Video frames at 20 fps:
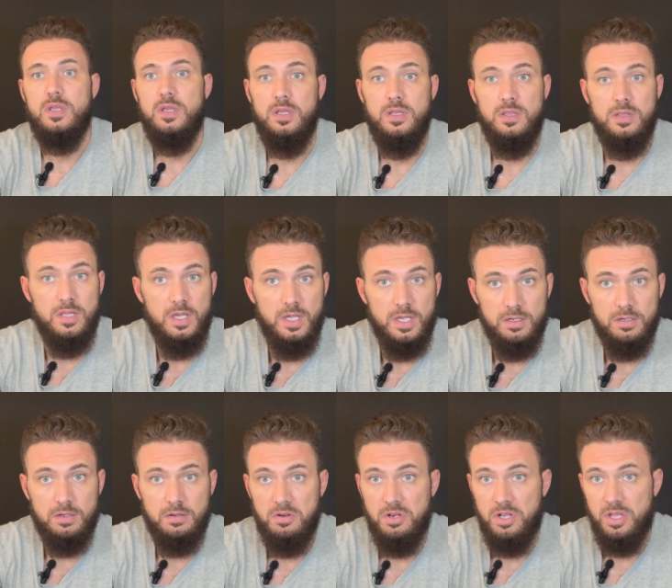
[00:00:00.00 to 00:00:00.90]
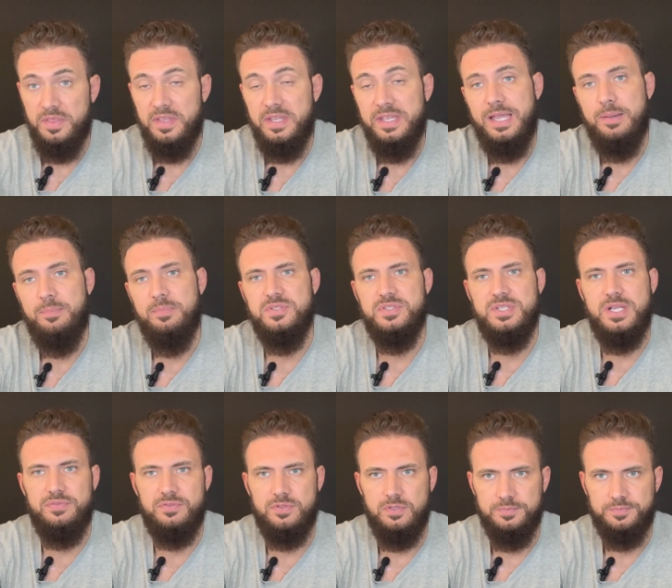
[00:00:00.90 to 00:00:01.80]
and then nothing happens
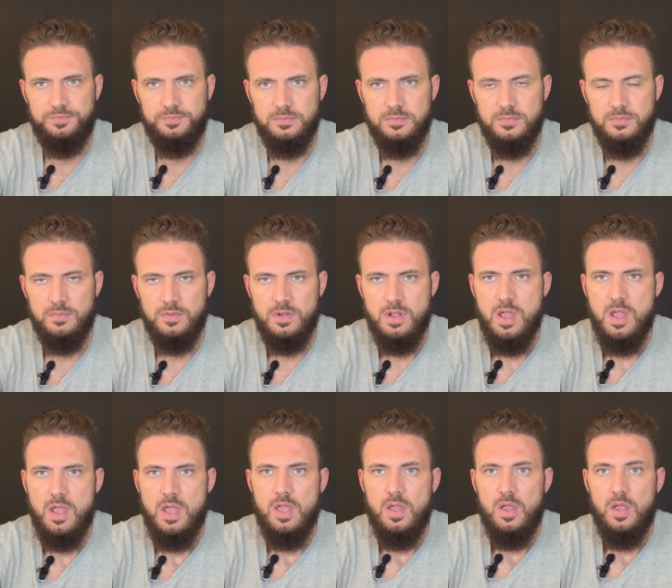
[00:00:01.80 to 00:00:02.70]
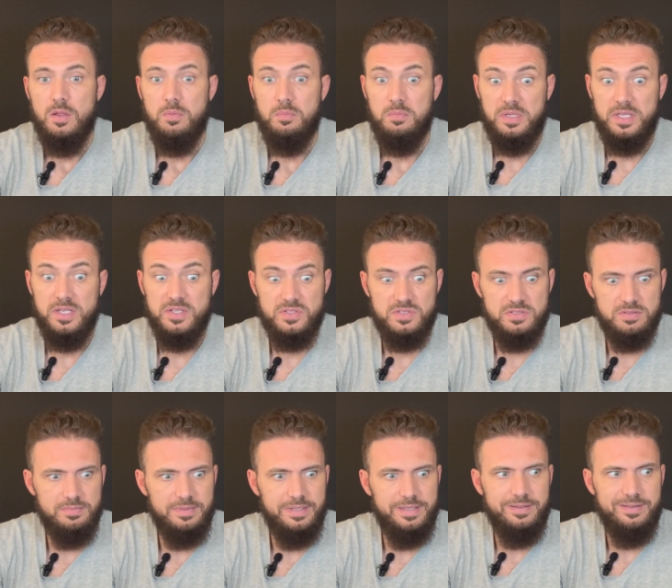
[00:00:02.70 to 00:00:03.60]
after. Because
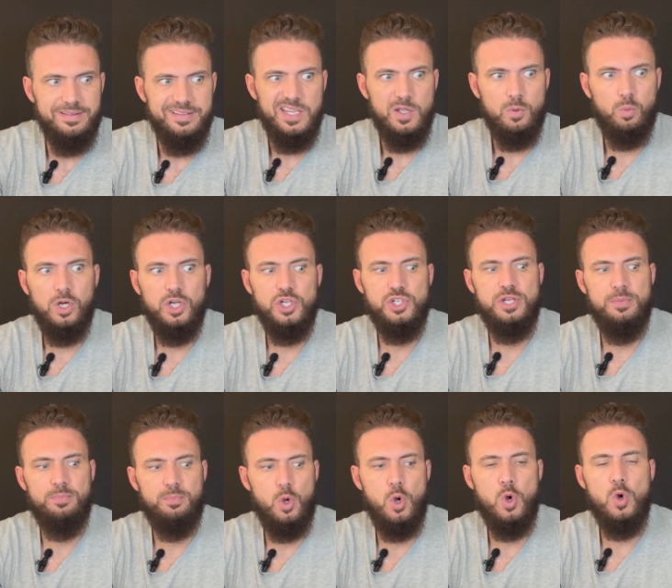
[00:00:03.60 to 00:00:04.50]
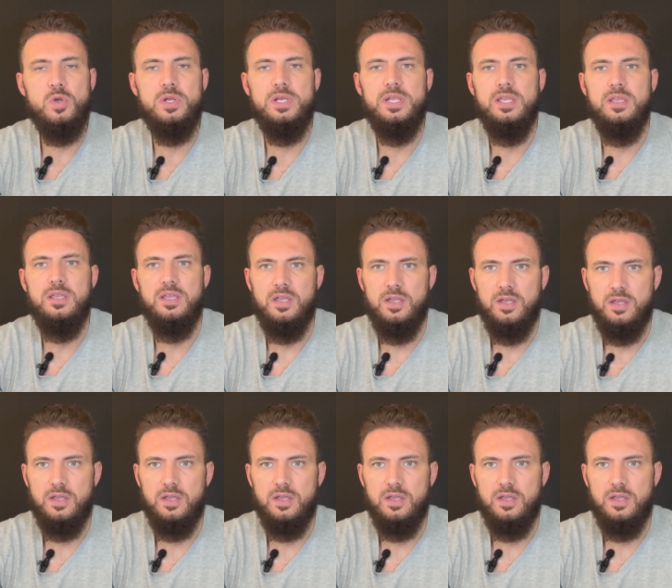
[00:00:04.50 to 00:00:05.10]
they worship only